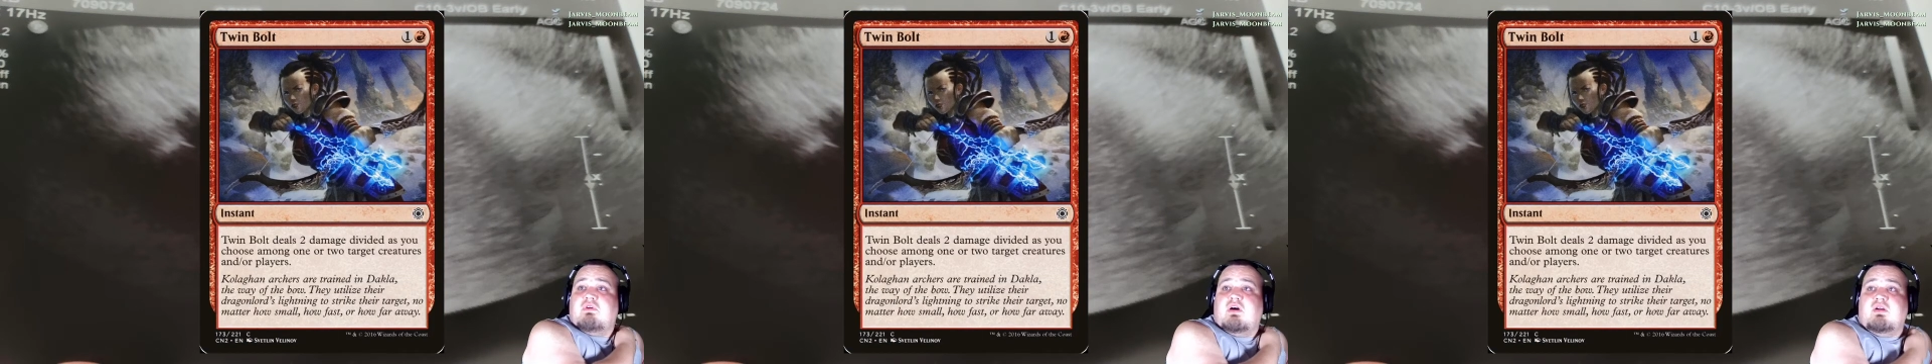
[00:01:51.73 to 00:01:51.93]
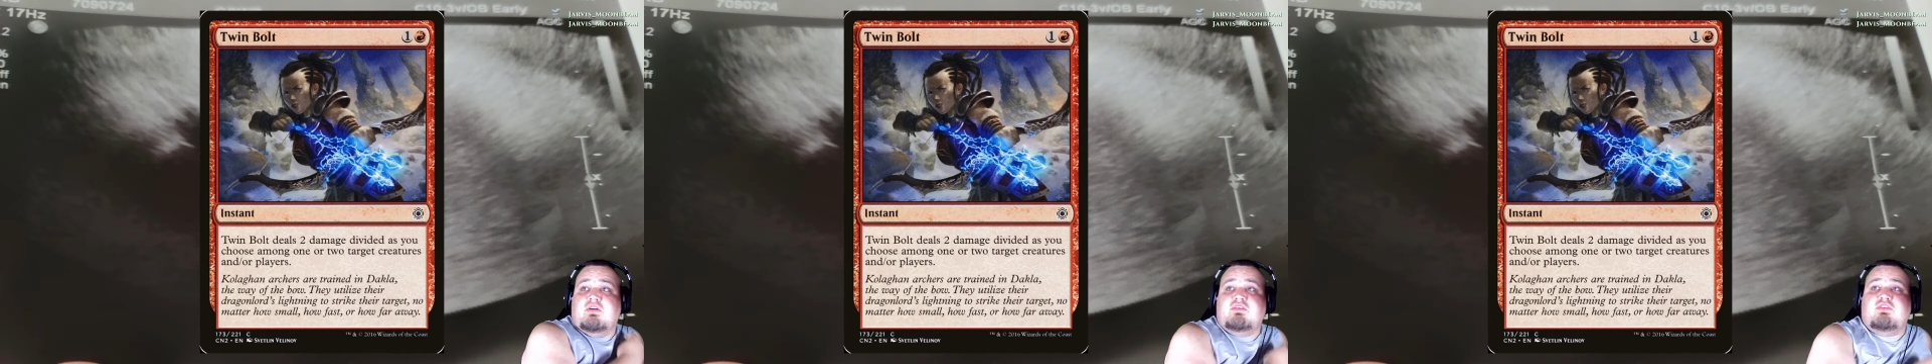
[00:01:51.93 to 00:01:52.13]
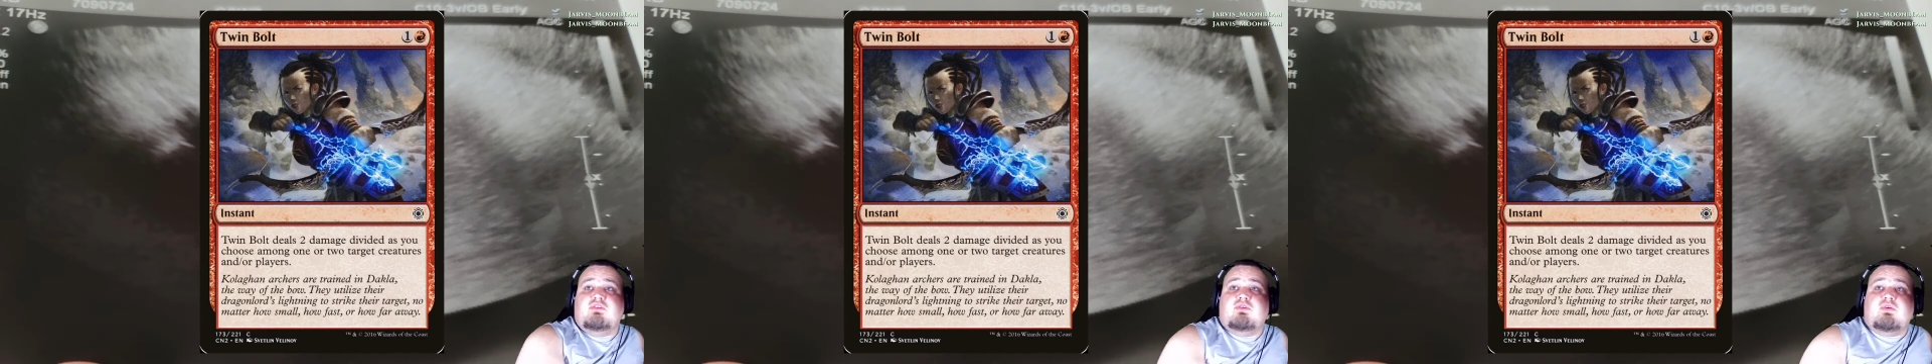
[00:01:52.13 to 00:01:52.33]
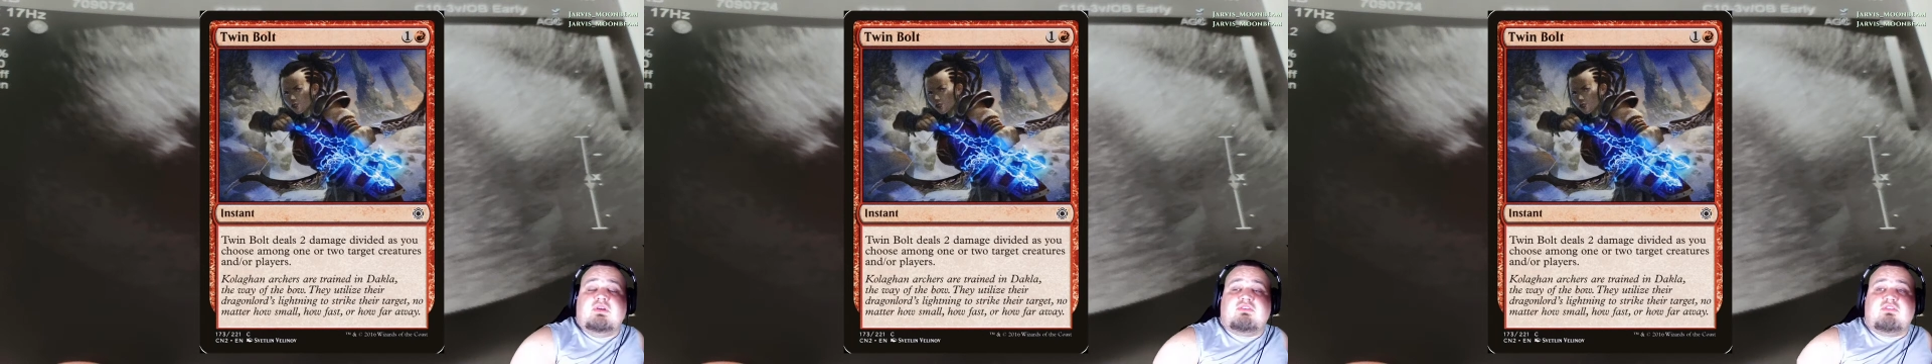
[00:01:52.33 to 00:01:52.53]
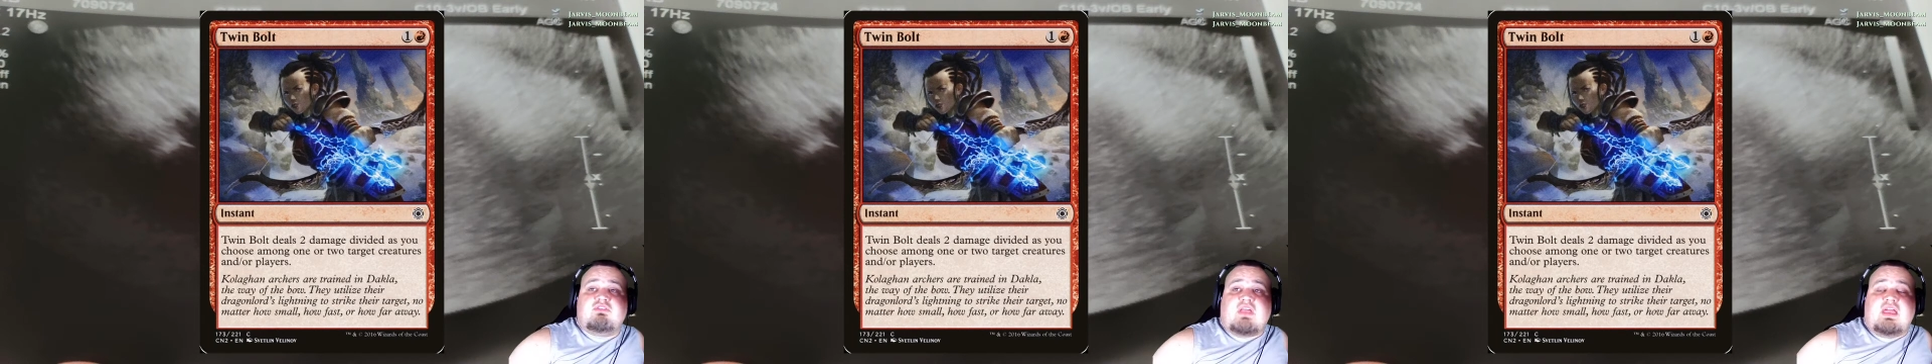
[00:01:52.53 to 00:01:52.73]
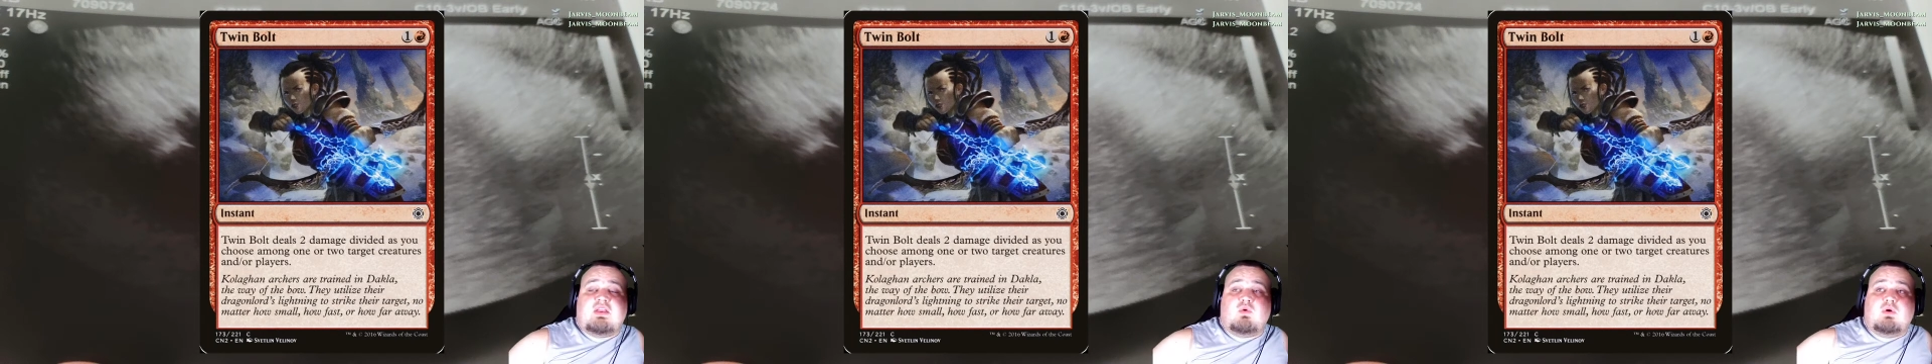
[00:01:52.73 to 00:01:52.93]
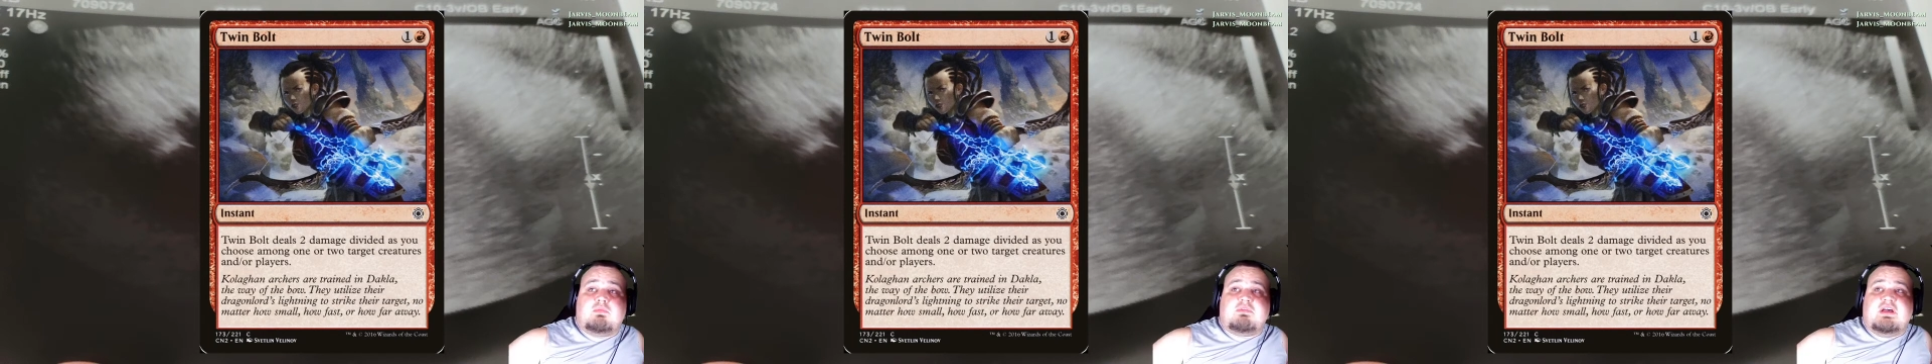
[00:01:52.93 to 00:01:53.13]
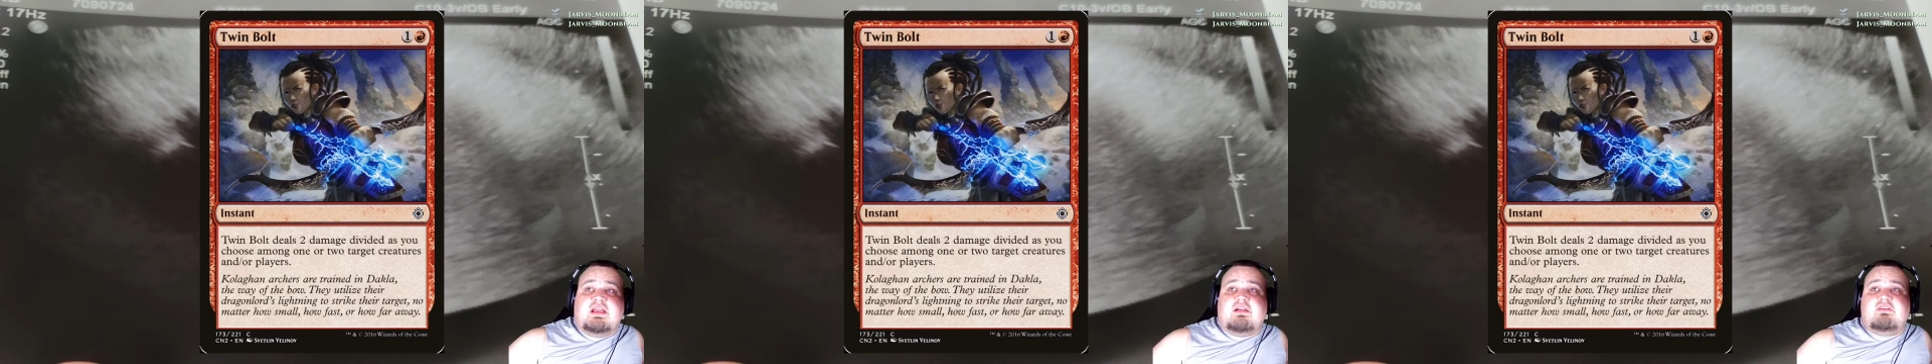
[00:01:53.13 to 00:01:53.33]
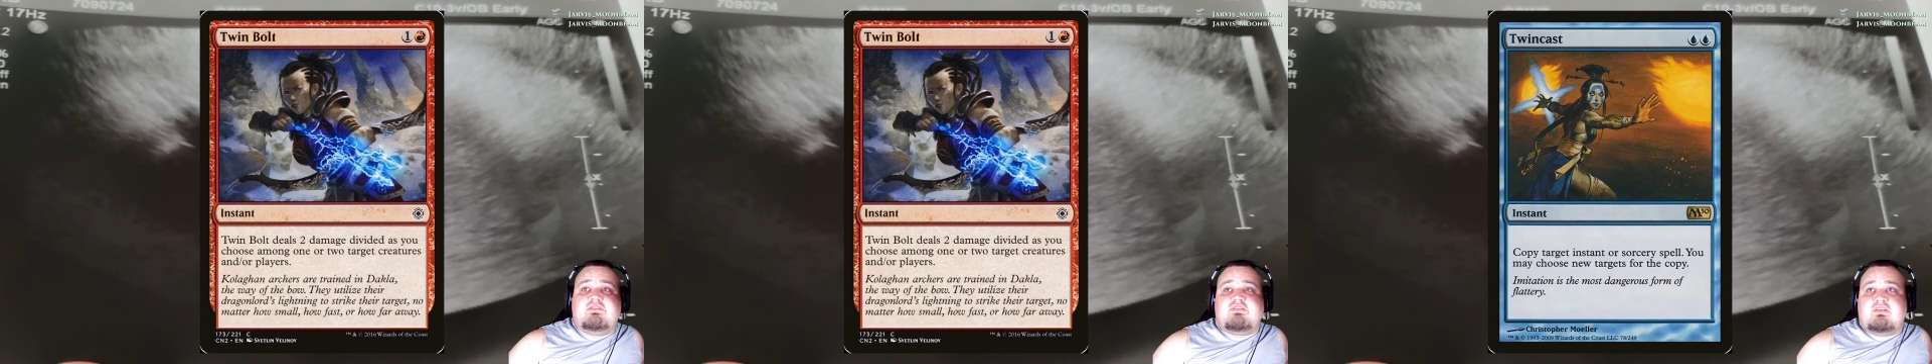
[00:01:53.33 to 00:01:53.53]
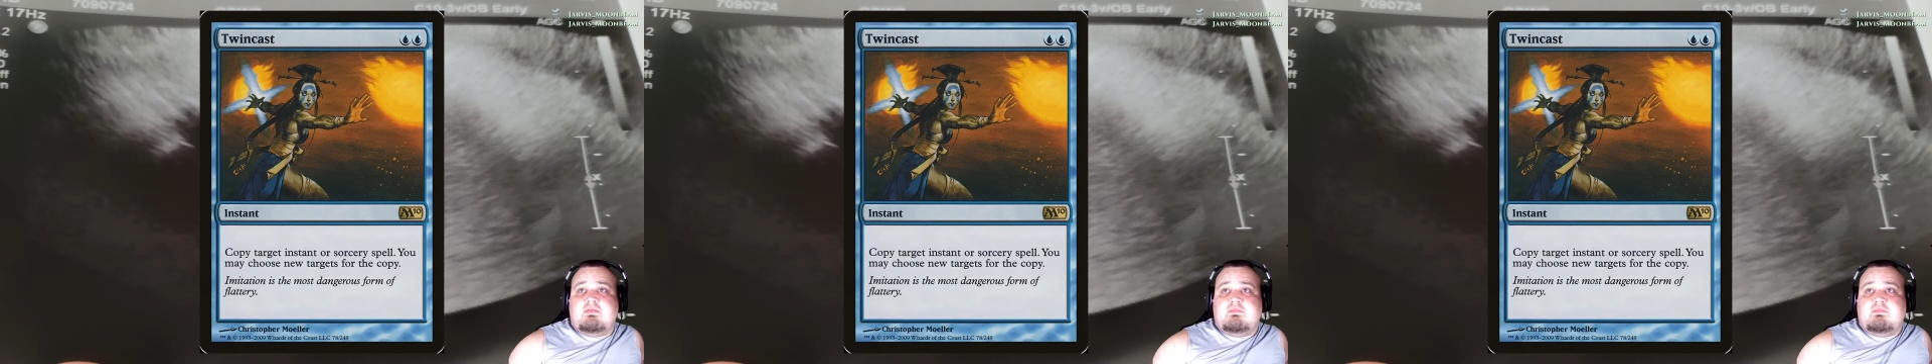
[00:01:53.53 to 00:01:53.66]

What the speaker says: or 2 creatures and or players.